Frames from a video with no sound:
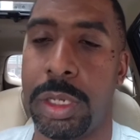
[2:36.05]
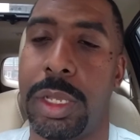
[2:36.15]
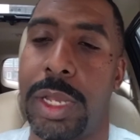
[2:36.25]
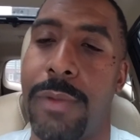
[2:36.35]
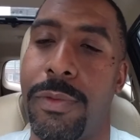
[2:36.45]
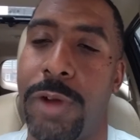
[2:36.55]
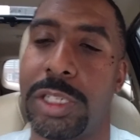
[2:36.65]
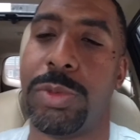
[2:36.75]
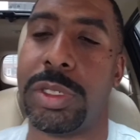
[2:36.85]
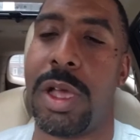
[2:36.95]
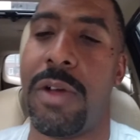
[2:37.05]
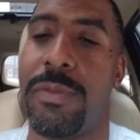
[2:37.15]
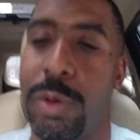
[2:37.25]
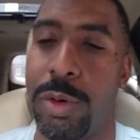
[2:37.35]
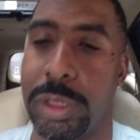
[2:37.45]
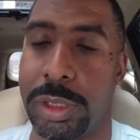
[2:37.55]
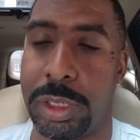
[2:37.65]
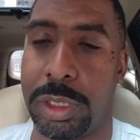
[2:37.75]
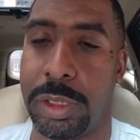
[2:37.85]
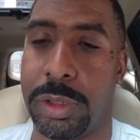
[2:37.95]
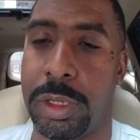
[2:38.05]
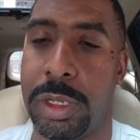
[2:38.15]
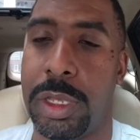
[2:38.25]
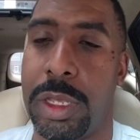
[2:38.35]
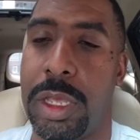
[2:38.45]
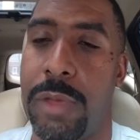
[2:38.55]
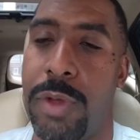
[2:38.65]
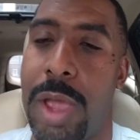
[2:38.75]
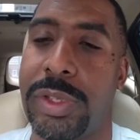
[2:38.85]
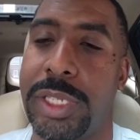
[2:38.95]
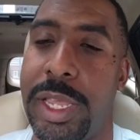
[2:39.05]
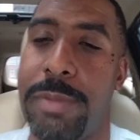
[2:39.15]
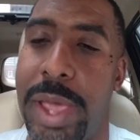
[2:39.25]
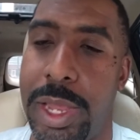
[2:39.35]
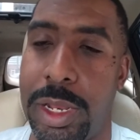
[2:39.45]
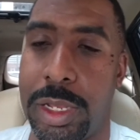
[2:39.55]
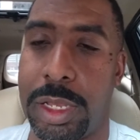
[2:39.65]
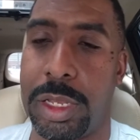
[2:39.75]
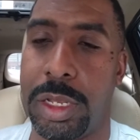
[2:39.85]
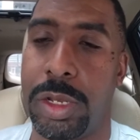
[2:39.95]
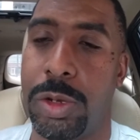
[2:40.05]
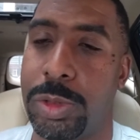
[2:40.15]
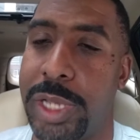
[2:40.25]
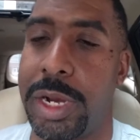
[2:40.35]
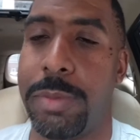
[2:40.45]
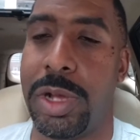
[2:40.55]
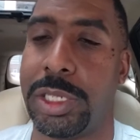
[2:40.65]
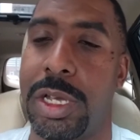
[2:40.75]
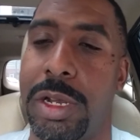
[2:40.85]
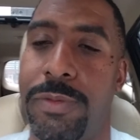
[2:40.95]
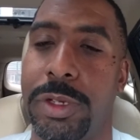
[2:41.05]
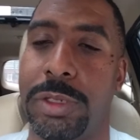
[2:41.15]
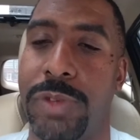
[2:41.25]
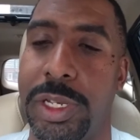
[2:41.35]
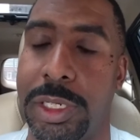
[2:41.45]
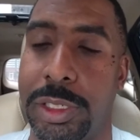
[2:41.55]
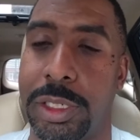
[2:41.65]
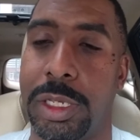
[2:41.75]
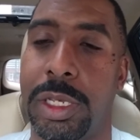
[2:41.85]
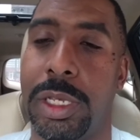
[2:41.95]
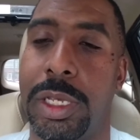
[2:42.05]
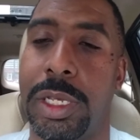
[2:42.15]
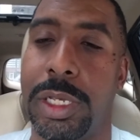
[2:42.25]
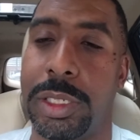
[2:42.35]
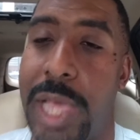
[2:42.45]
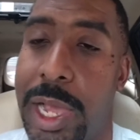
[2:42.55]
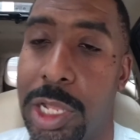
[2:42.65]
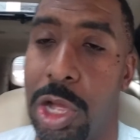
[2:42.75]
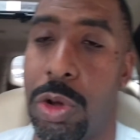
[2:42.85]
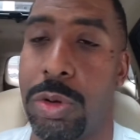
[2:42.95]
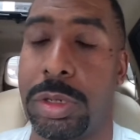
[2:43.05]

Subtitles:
Now, for freshmen and sophomores, if you have a teammate who's taking a bunch of unofficial visits, tag along.